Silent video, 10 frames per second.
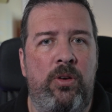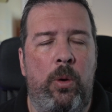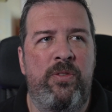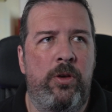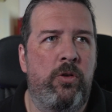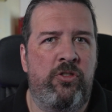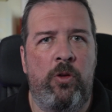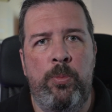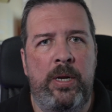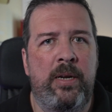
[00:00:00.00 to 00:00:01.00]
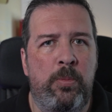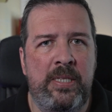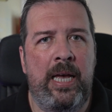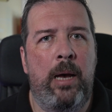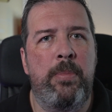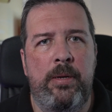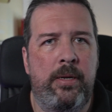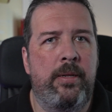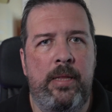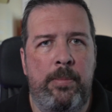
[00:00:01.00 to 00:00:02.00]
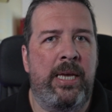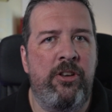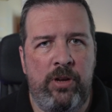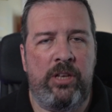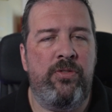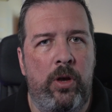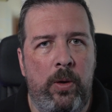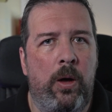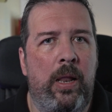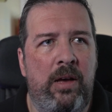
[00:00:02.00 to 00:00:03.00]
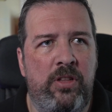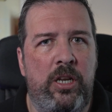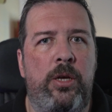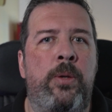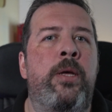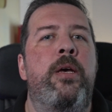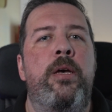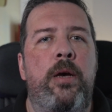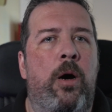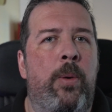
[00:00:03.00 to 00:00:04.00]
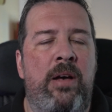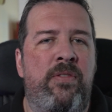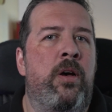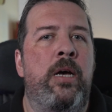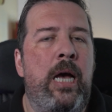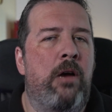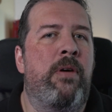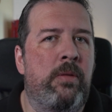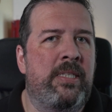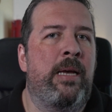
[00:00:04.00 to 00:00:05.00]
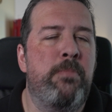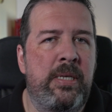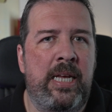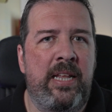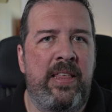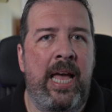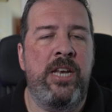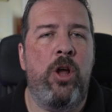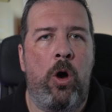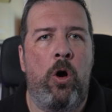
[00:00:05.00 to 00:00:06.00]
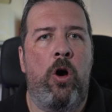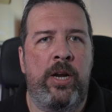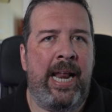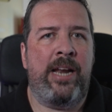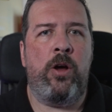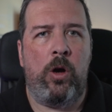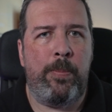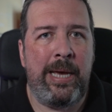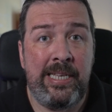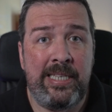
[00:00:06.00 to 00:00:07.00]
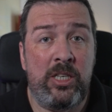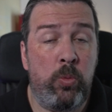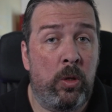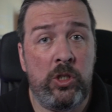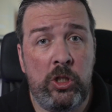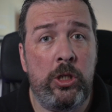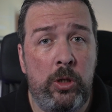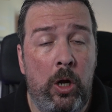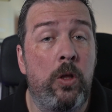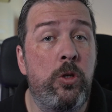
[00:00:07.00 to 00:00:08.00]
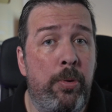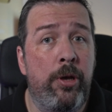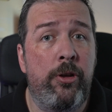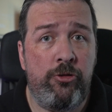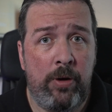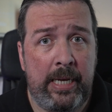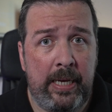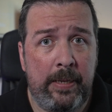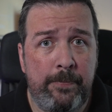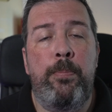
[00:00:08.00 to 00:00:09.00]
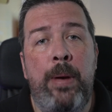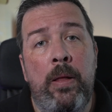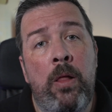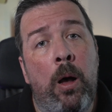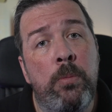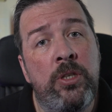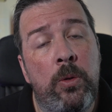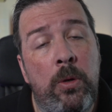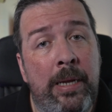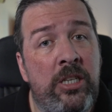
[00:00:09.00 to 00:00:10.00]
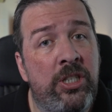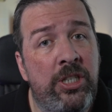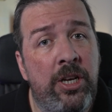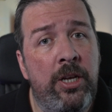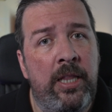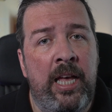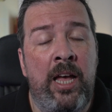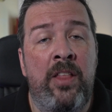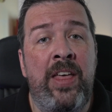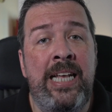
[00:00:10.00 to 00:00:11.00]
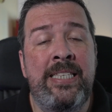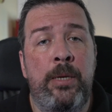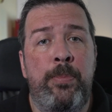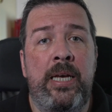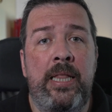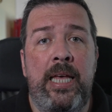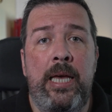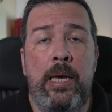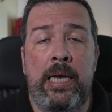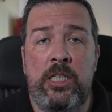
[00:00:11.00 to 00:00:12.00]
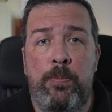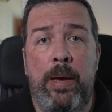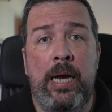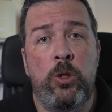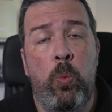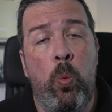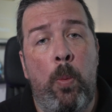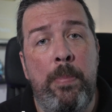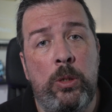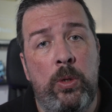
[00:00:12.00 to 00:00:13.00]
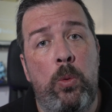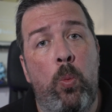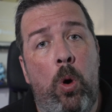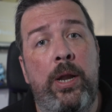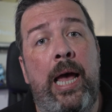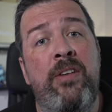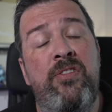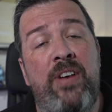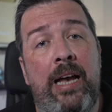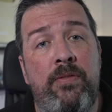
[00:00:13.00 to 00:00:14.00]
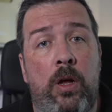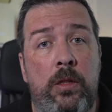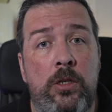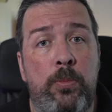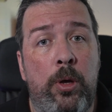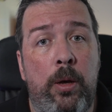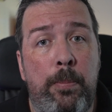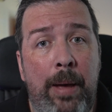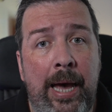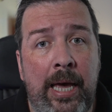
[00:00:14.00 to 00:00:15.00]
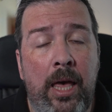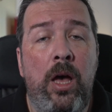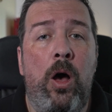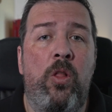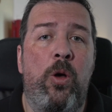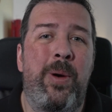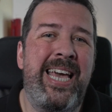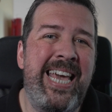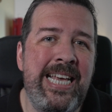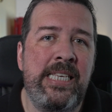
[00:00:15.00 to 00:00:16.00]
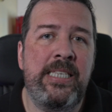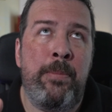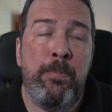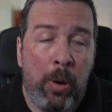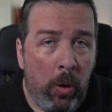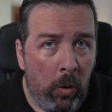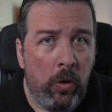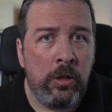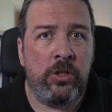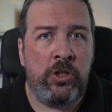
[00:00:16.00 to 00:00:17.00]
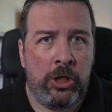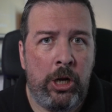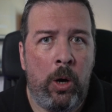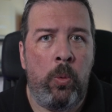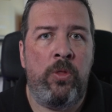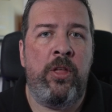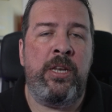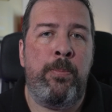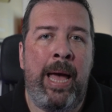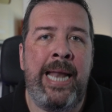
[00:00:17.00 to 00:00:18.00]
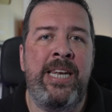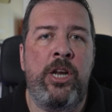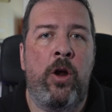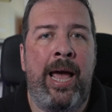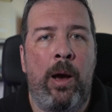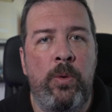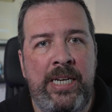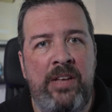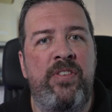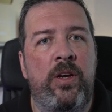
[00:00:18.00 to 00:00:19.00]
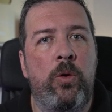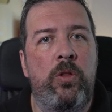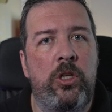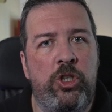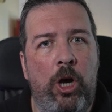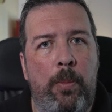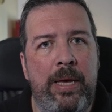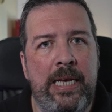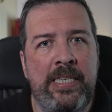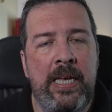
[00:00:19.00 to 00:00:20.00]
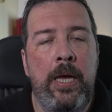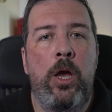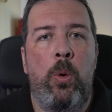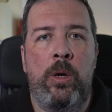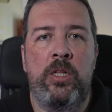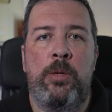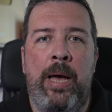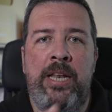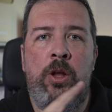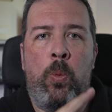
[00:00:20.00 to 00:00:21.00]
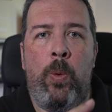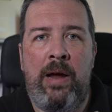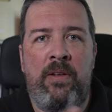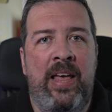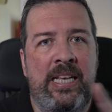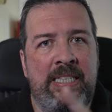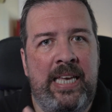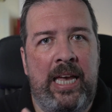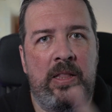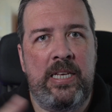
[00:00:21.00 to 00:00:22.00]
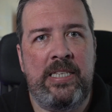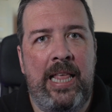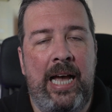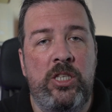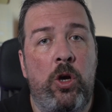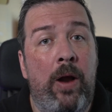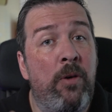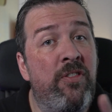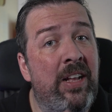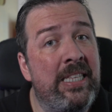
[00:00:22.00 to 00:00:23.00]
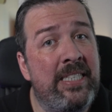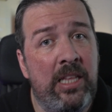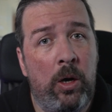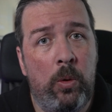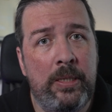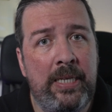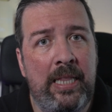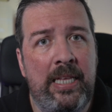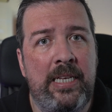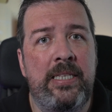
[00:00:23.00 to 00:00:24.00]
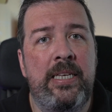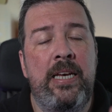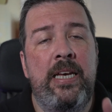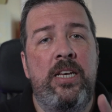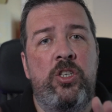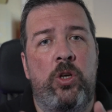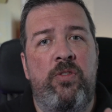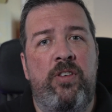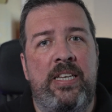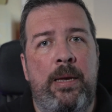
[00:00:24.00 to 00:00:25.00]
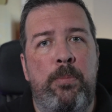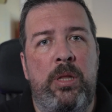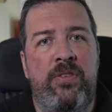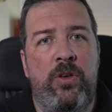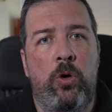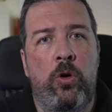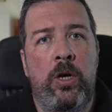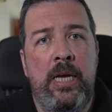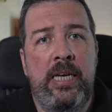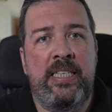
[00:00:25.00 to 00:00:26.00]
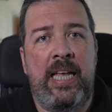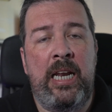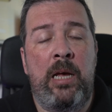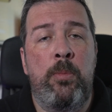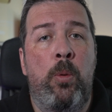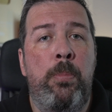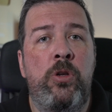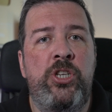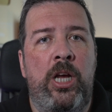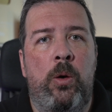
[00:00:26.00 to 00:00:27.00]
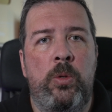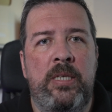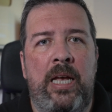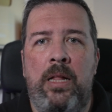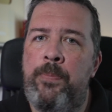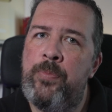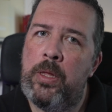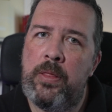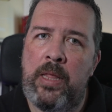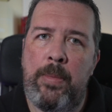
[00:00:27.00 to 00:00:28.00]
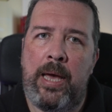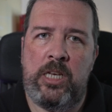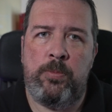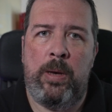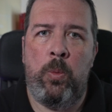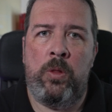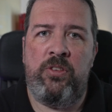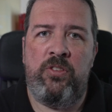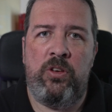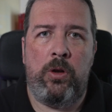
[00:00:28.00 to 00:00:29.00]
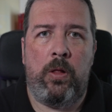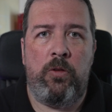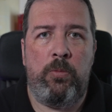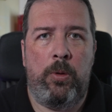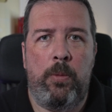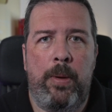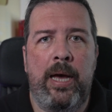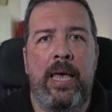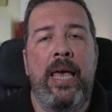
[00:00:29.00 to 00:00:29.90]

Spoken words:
So if you're just opening up a tab and they're making drinks for you all afternoon or whatever, around 10% at the end, or on an ad hoc basis, $1 to $2 per drink. Bellhops that we mentioned earlier, they typically expect between $1 and $5 per bag, although it is important to note that depending on how difficult the job is, will depend on where on that scale it slides or how fancy the hotel is. So for example, if you're staying at a more budget hotel, they might expect $1 to $2 per bag.